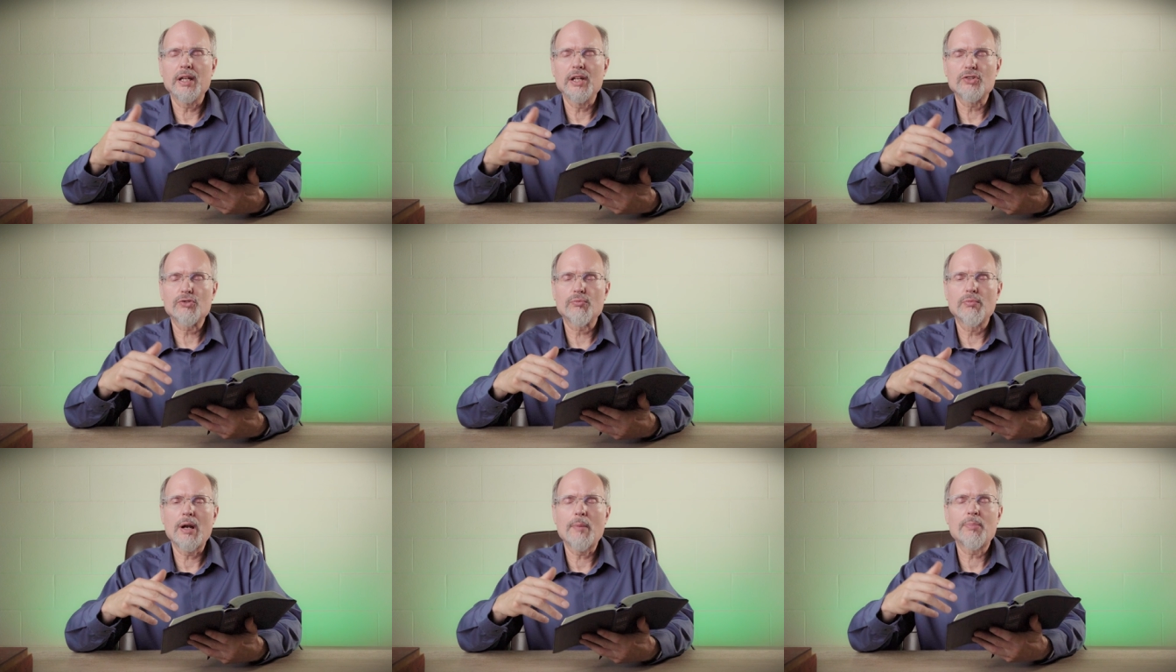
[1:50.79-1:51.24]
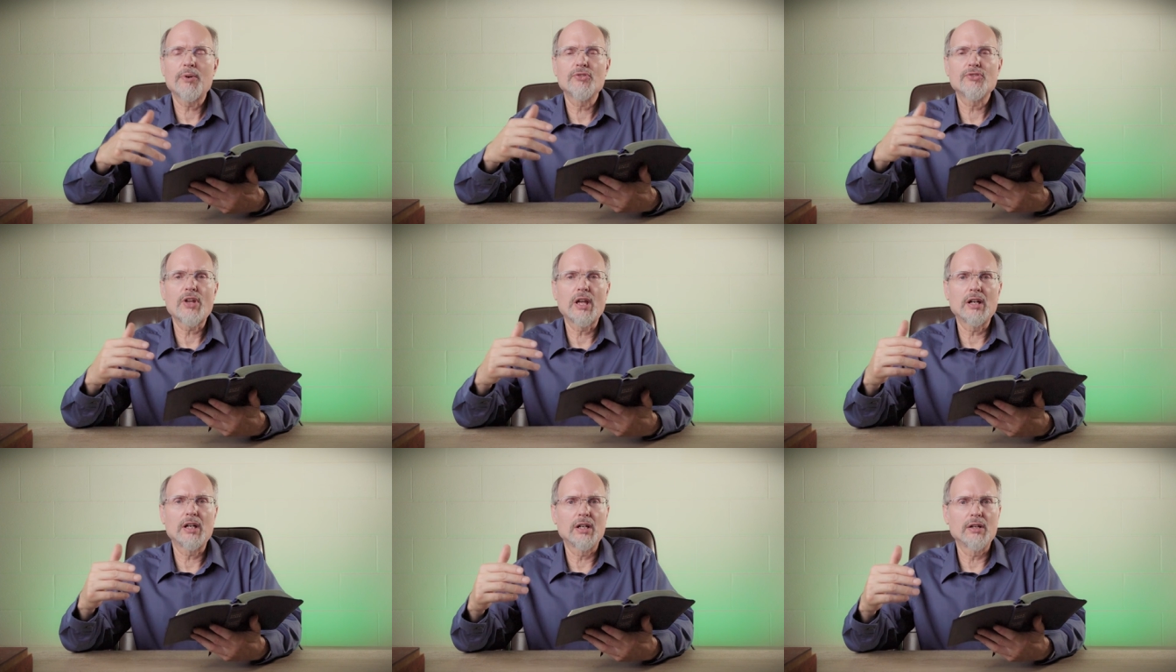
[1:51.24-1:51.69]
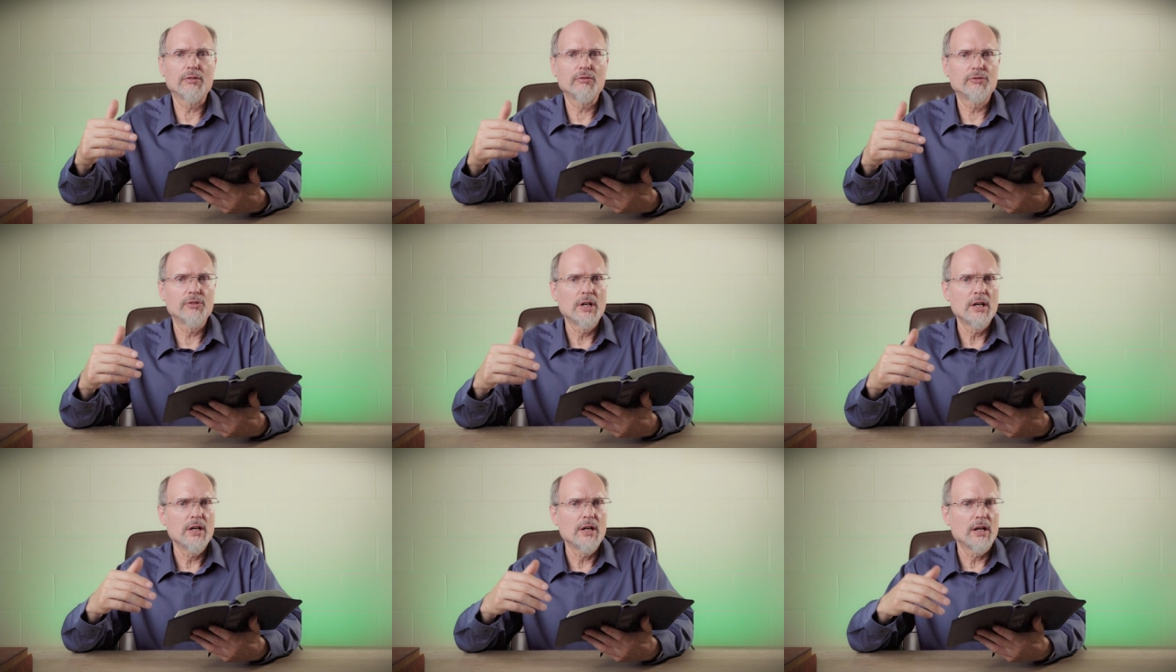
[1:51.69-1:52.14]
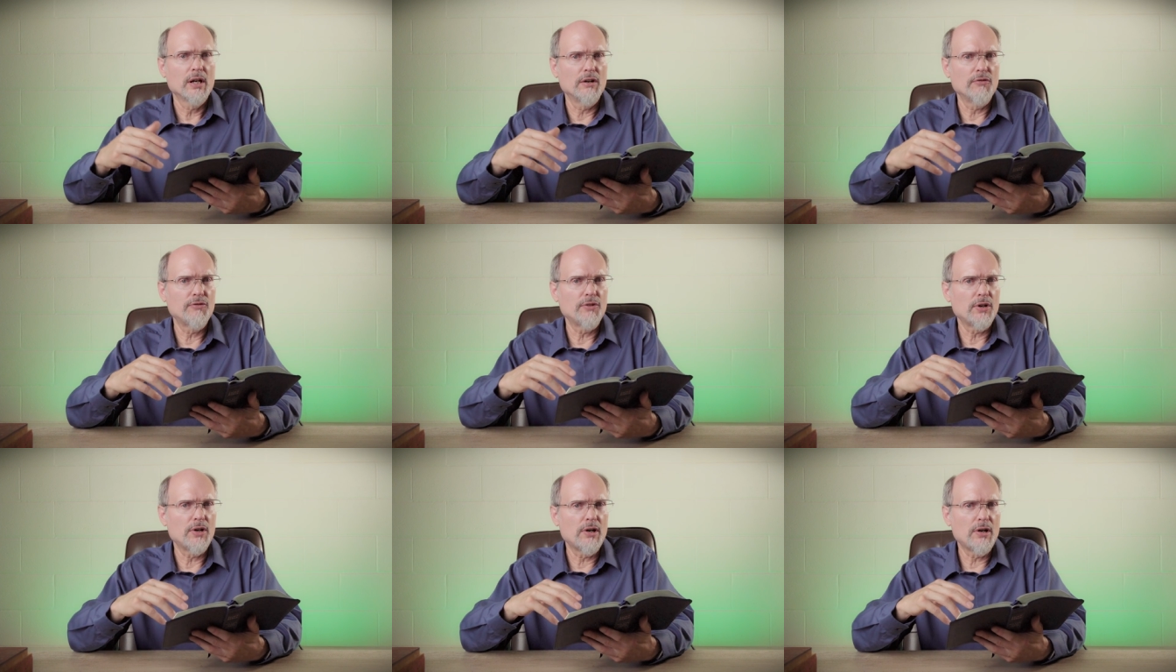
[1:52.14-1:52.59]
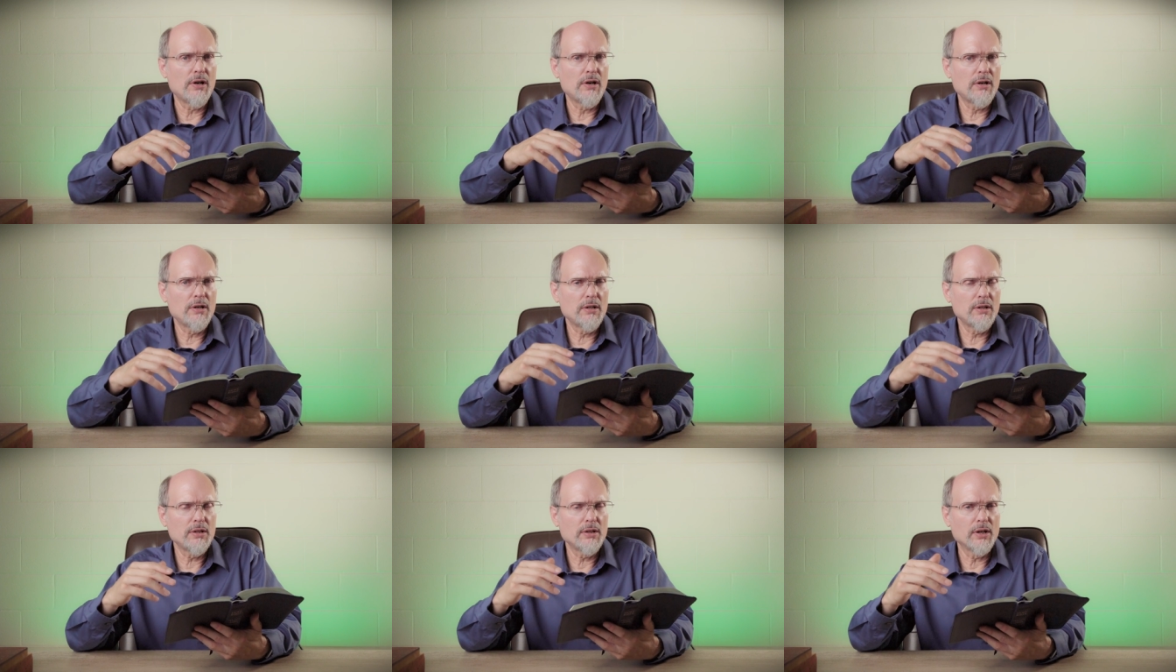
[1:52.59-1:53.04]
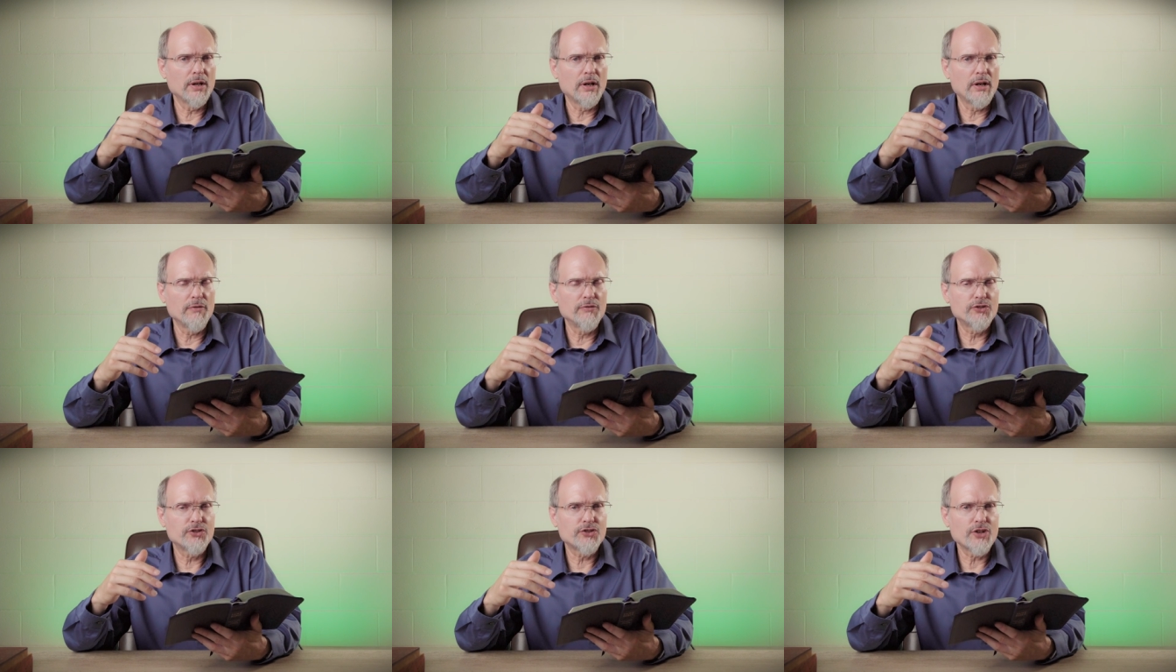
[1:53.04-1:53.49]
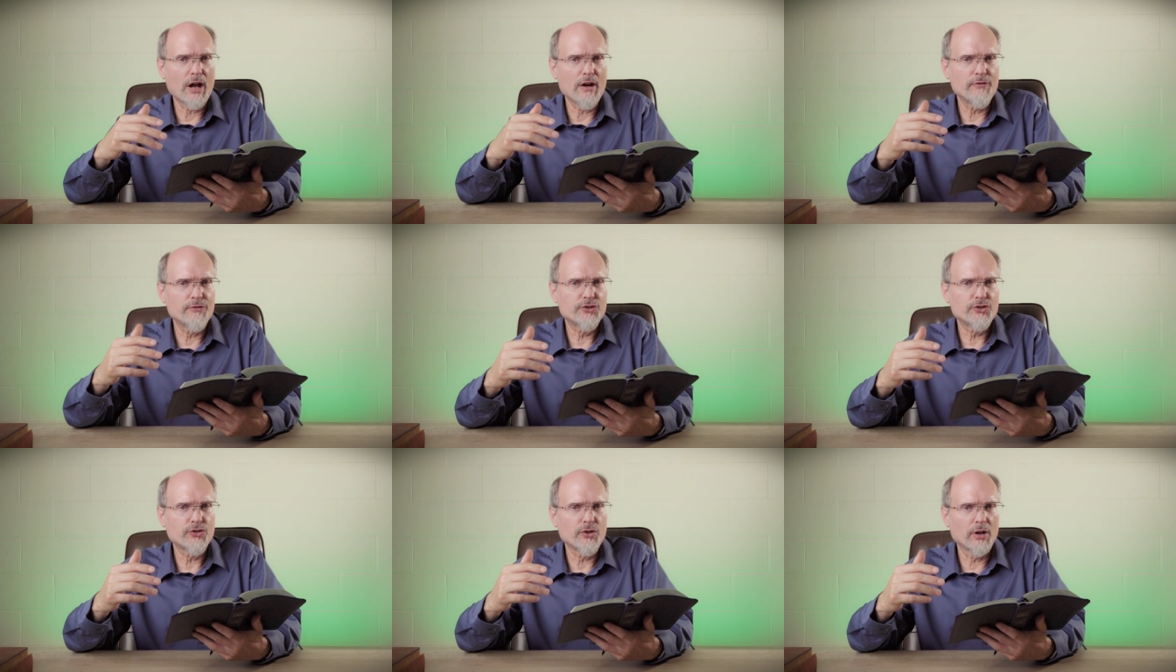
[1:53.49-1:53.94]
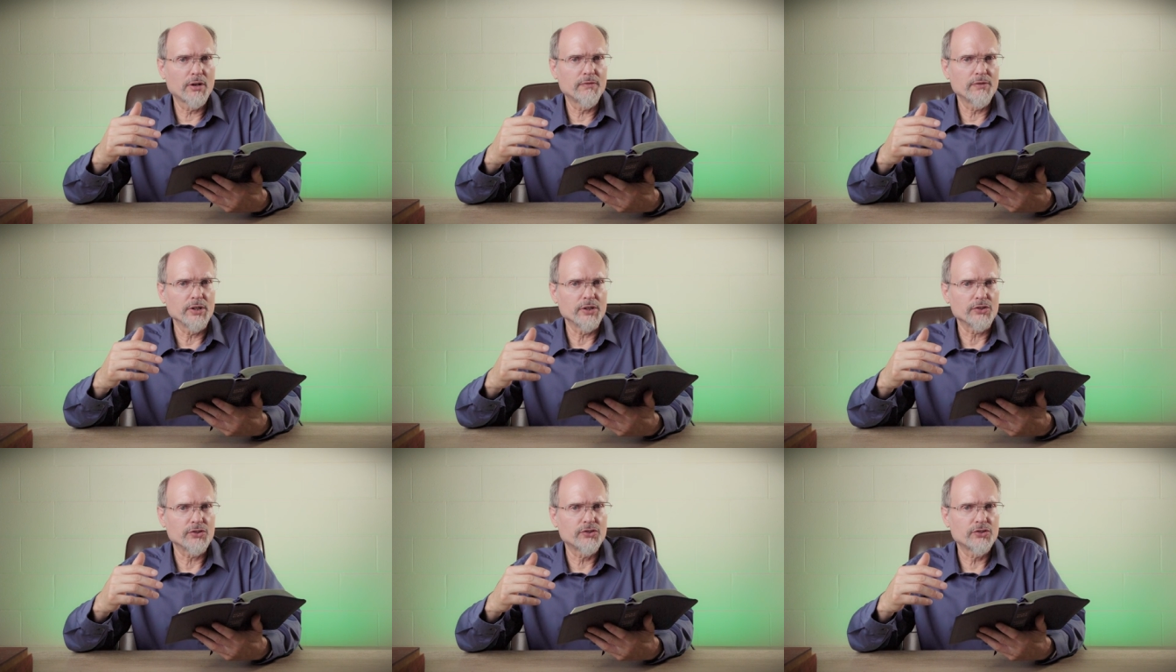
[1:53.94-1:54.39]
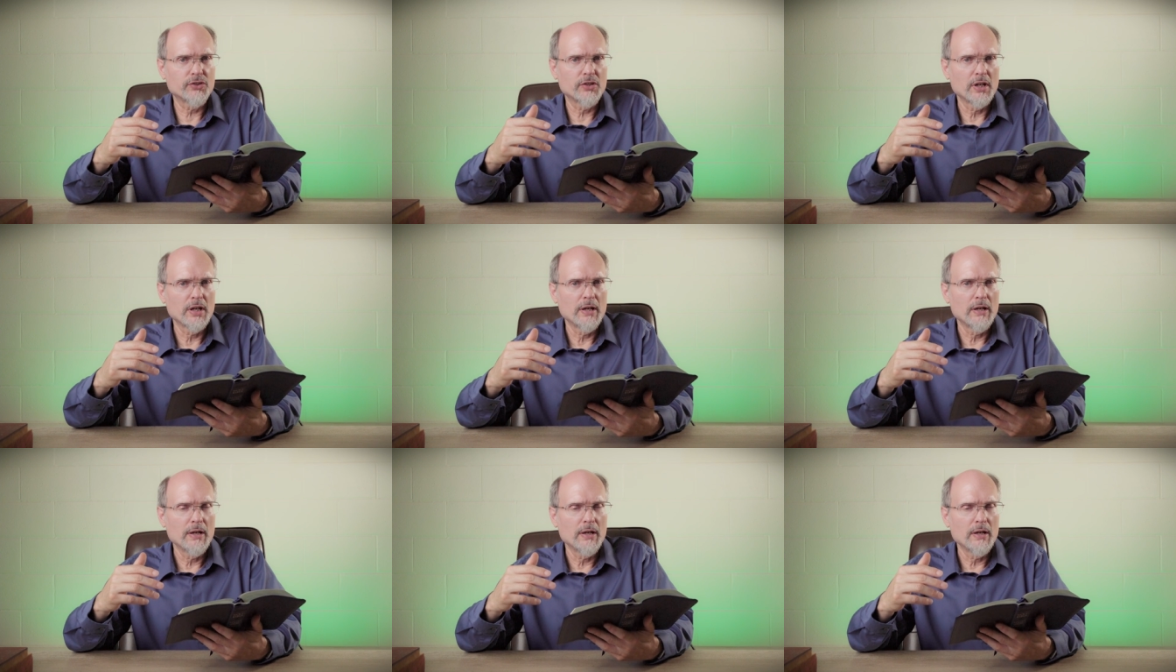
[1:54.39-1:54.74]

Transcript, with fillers: It's representative of all of self-service.